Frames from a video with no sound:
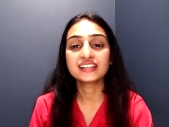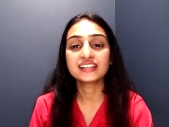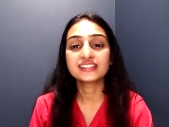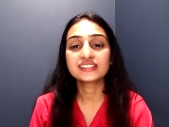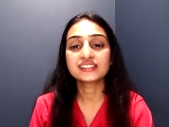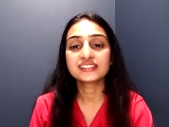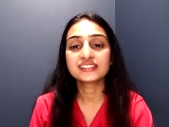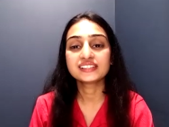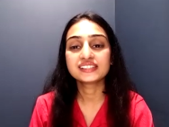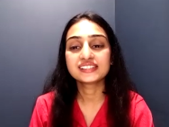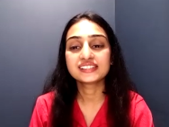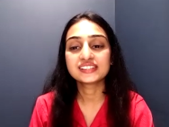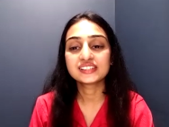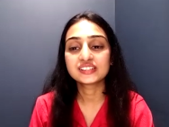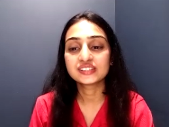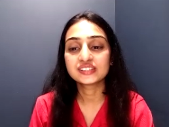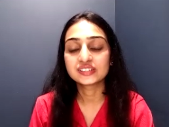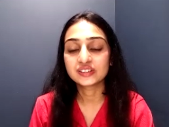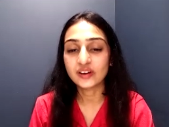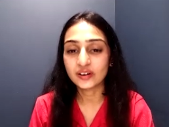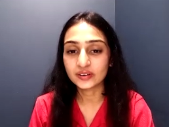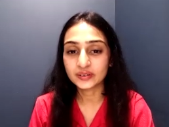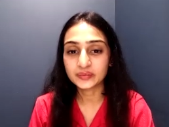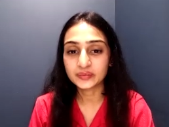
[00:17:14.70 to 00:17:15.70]
And
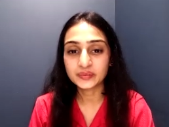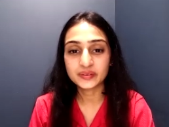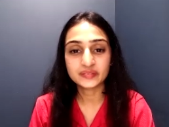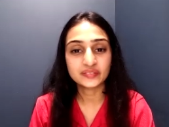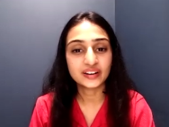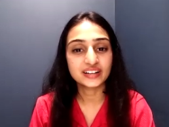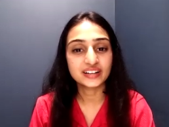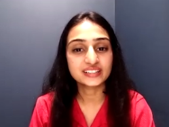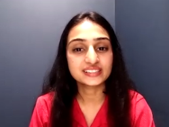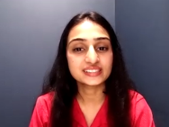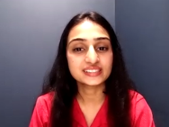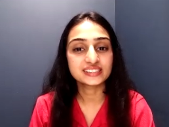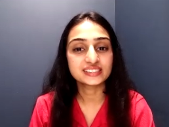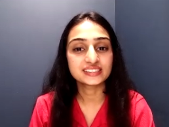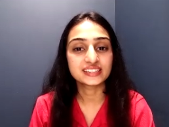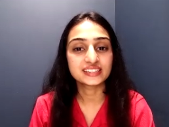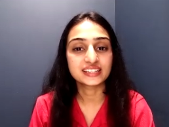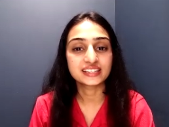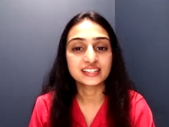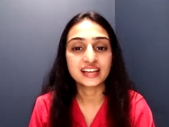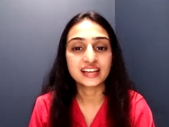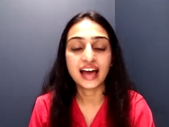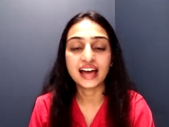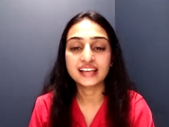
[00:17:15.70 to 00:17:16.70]
Dr. Pawar
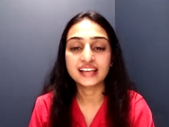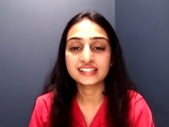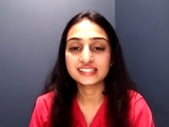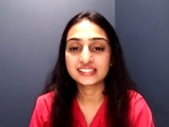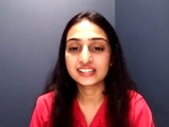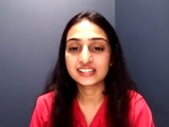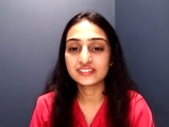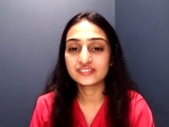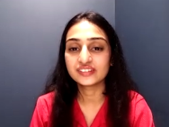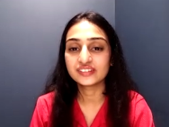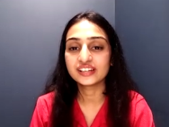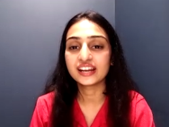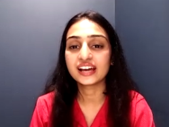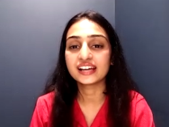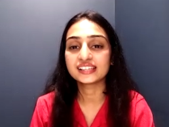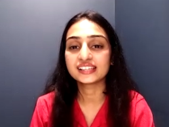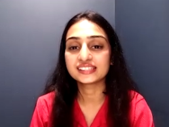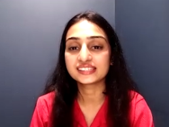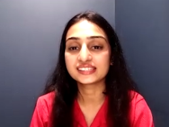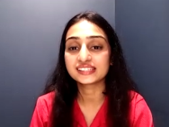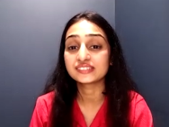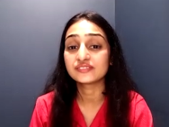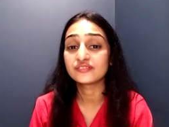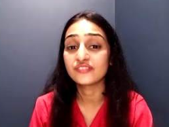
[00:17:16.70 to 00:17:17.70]
has given
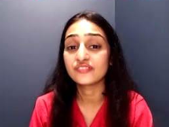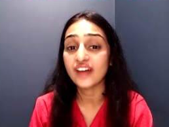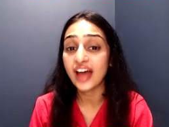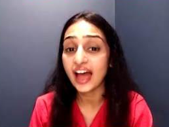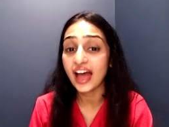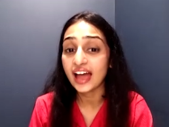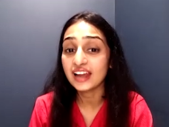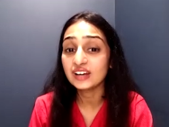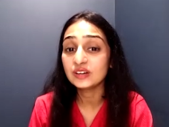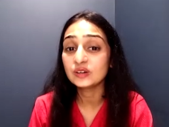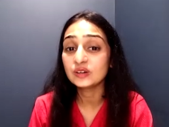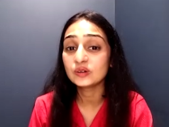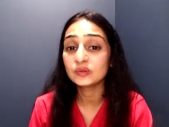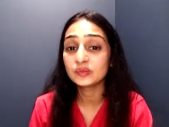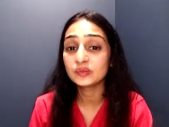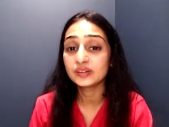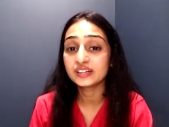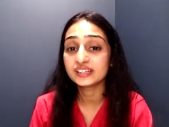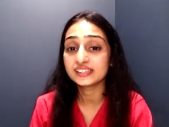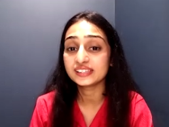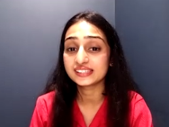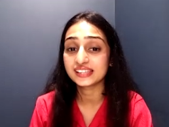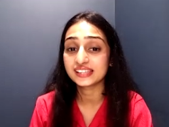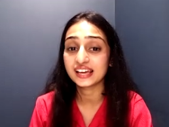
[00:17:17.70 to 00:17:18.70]
us
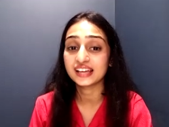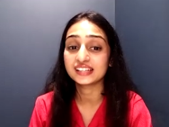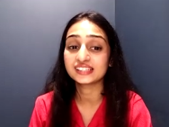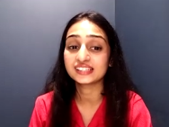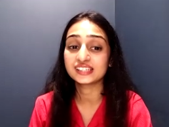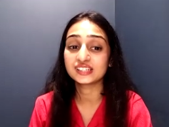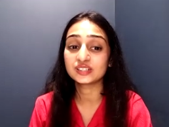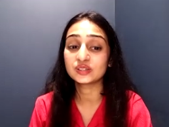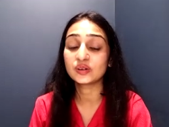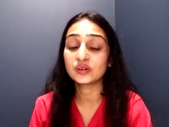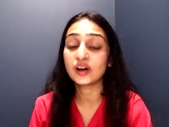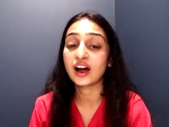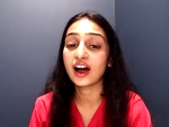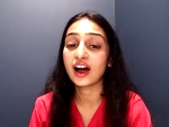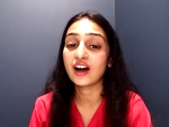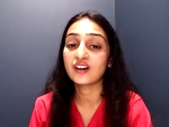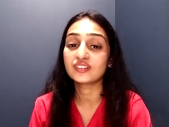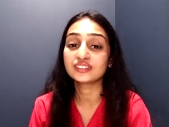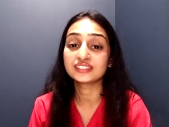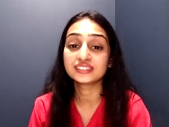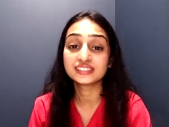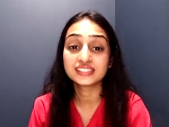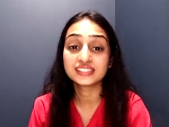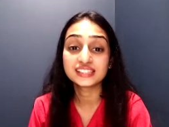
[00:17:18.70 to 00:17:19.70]
valuable insights into
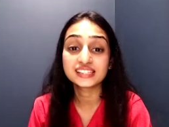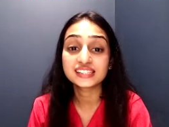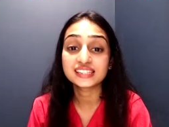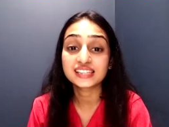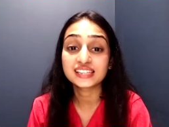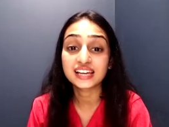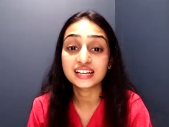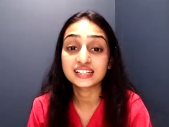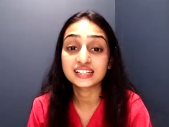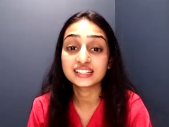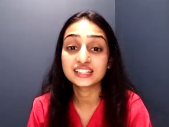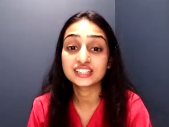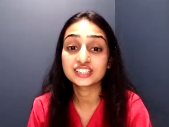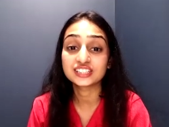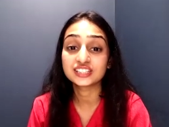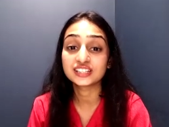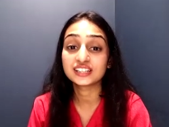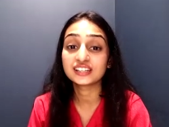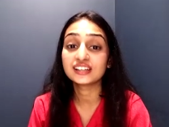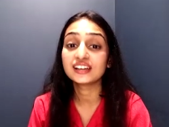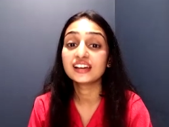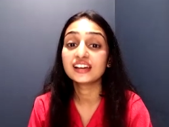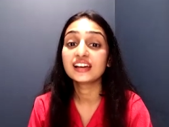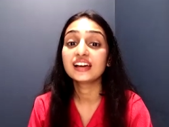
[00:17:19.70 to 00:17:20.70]
how this
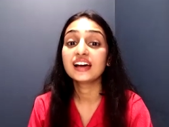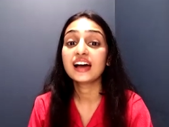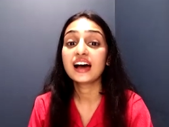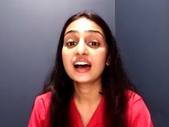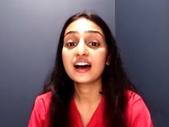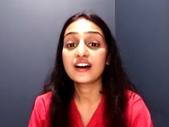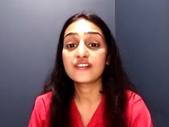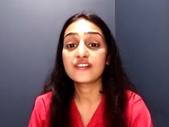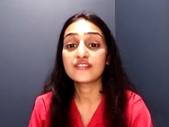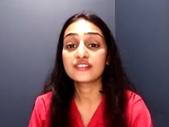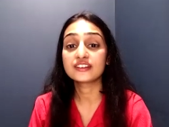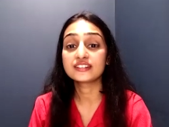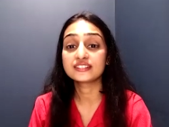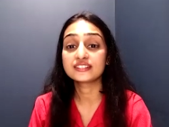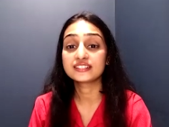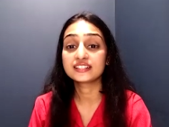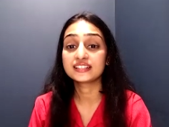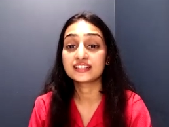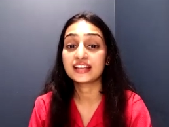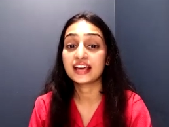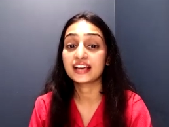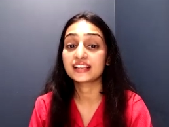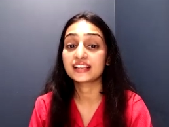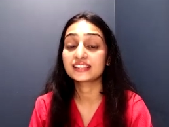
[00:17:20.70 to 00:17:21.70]
condition
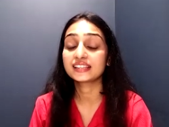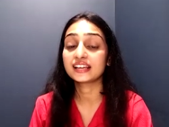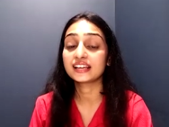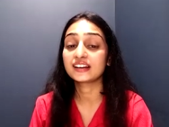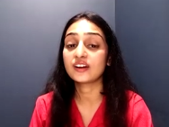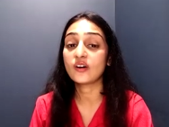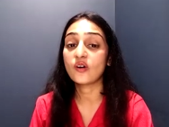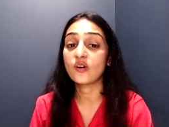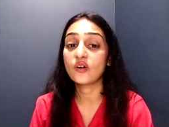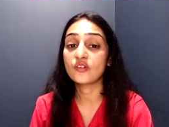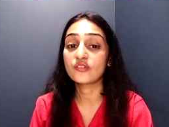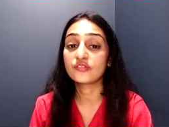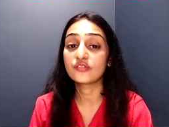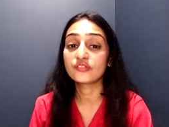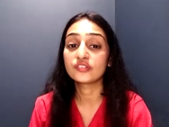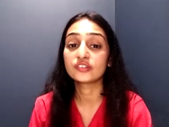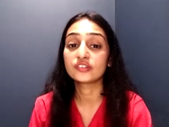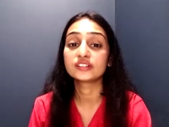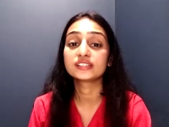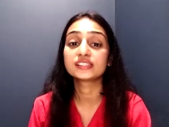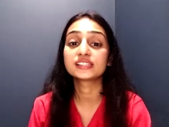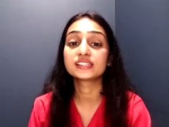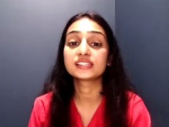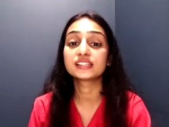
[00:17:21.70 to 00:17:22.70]
intersects and
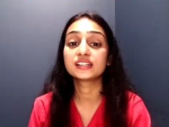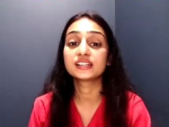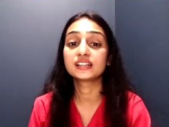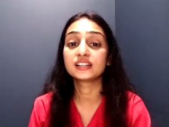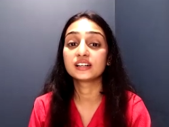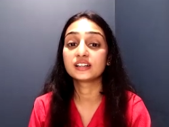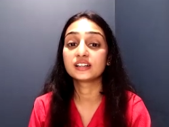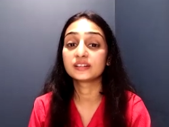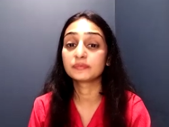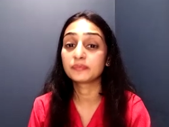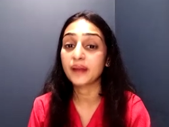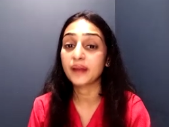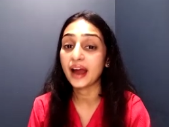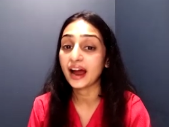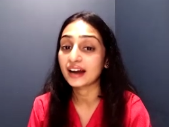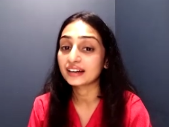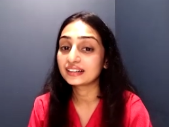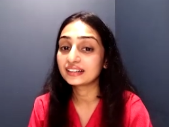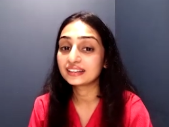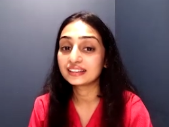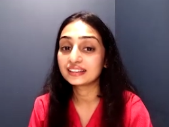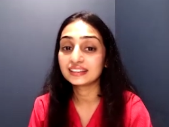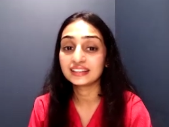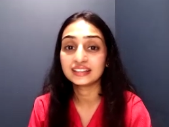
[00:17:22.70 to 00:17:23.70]
offers
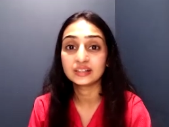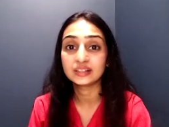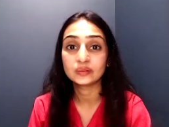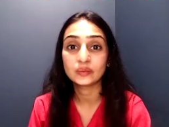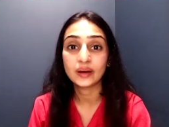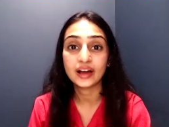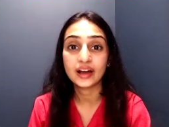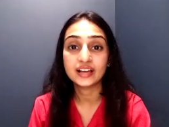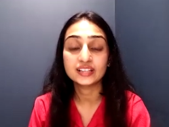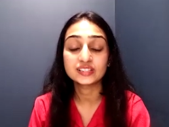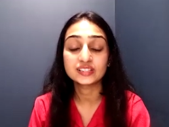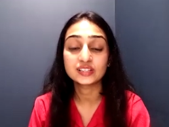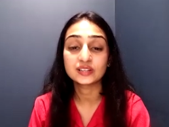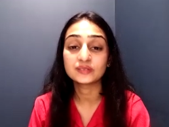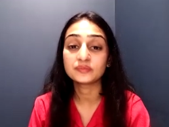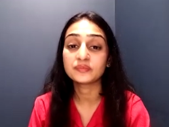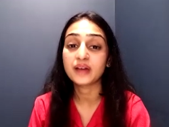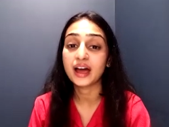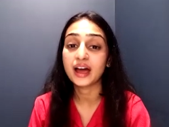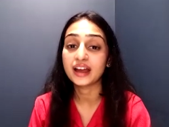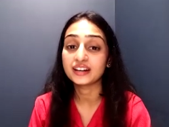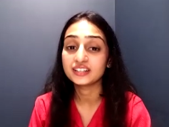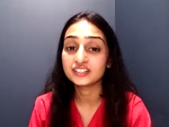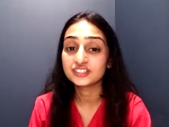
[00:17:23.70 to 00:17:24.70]
practical advice
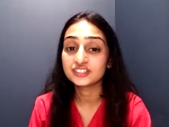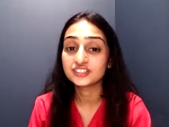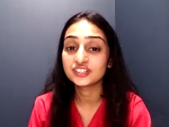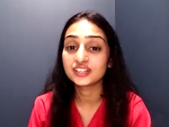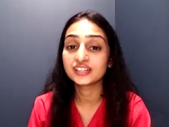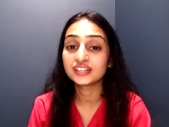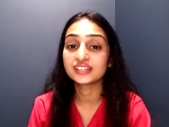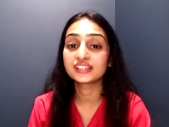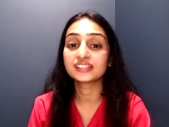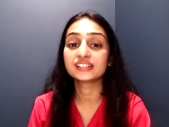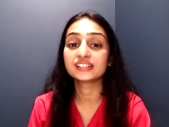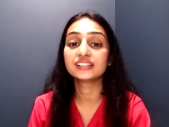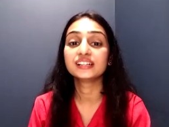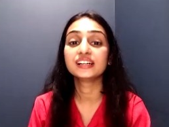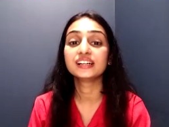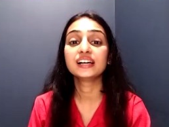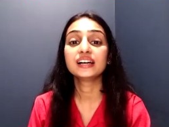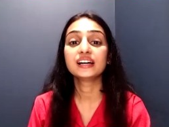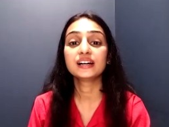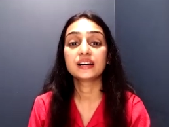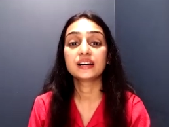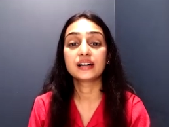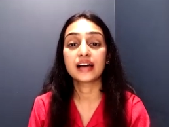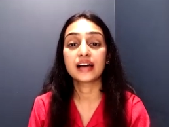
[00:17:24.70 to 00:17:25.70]
on managing